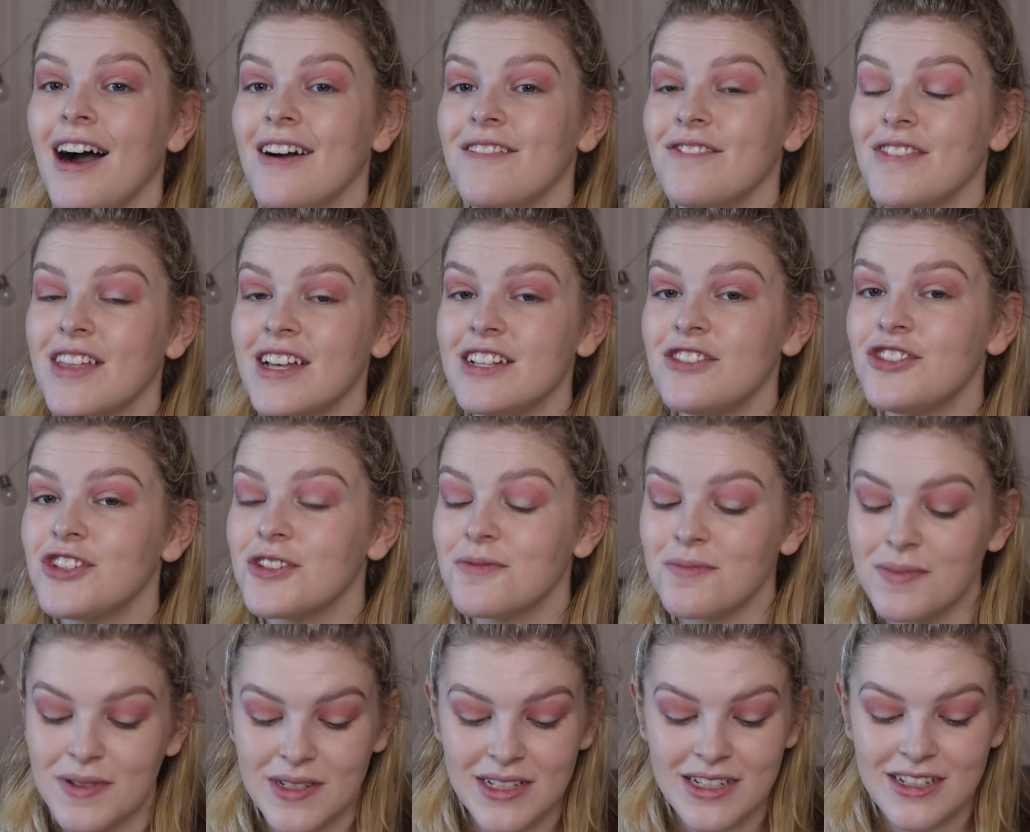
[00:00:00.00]
I'm then
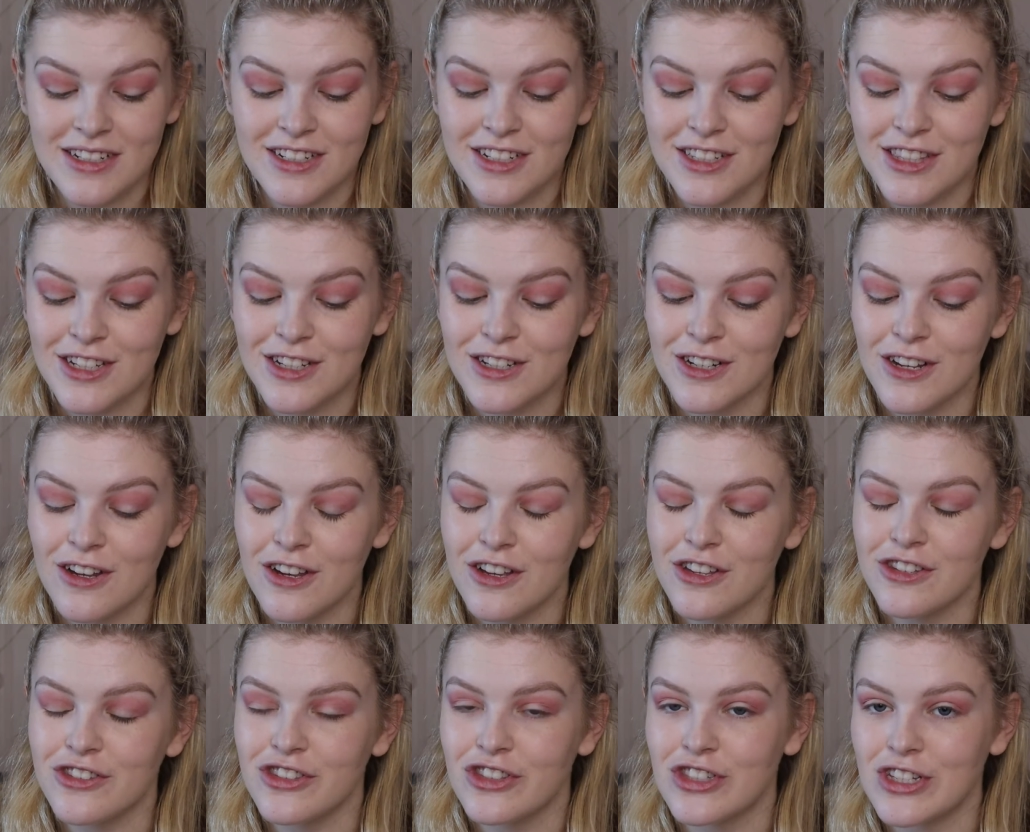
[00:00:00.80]
jumping into the
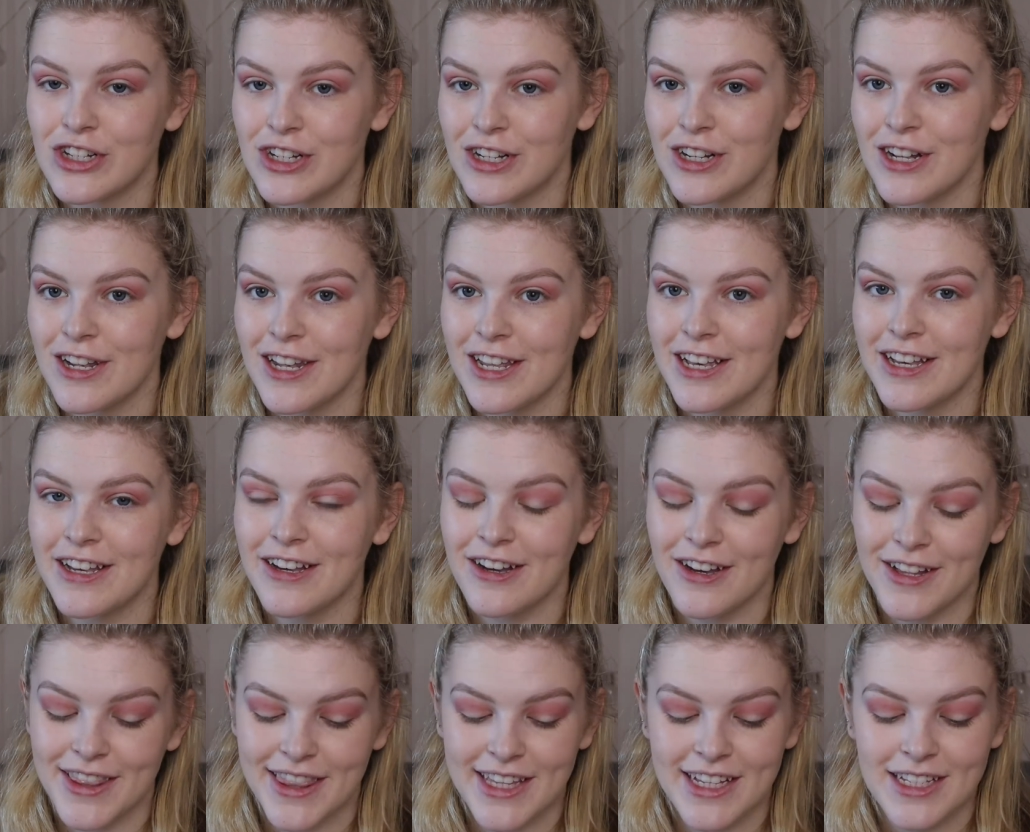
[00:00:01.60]
colour Solar
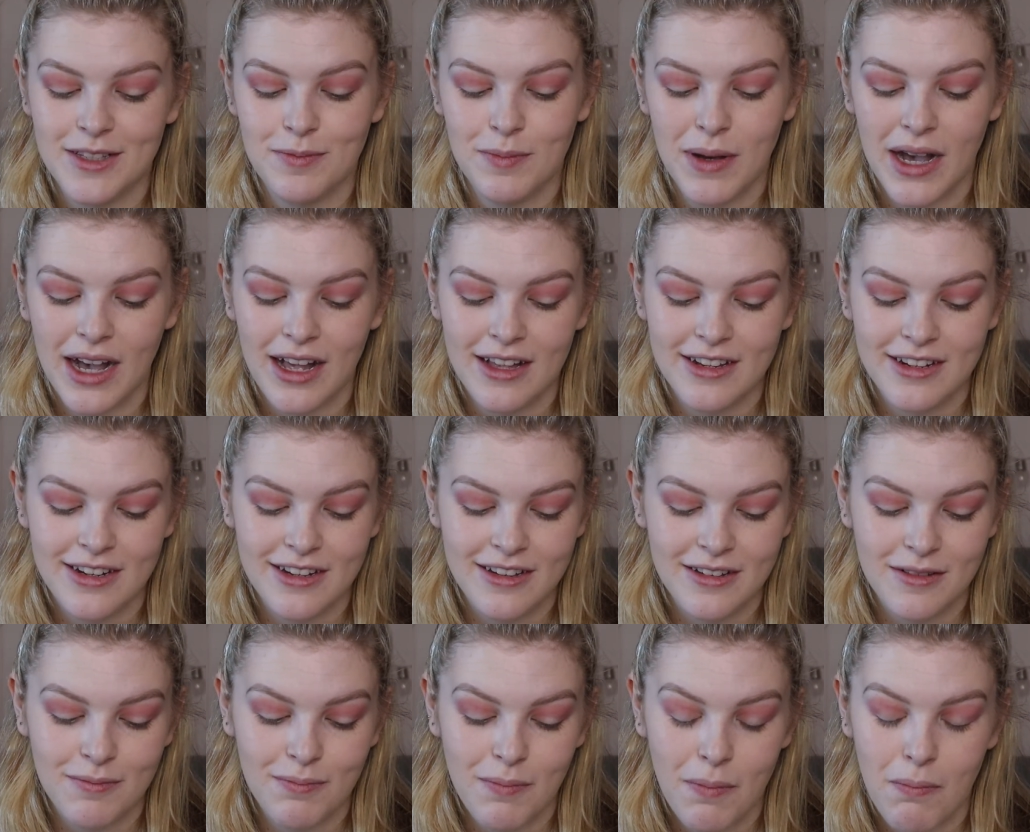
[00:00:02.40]
on this
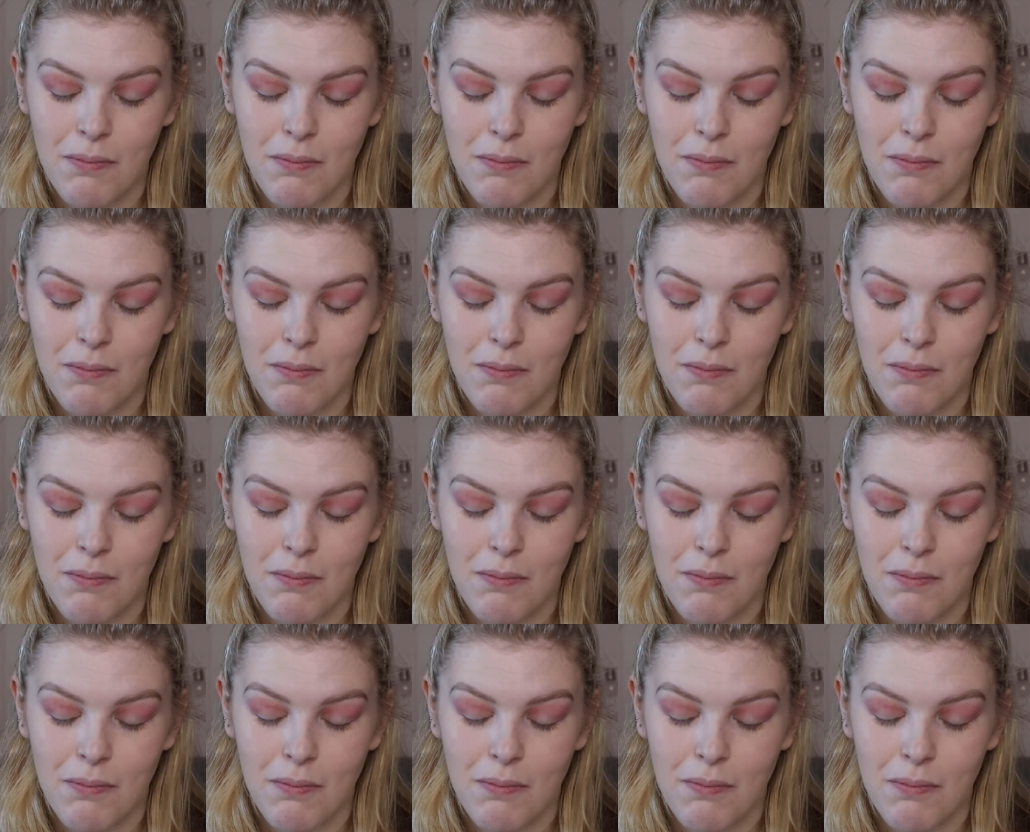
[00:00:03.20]
palette,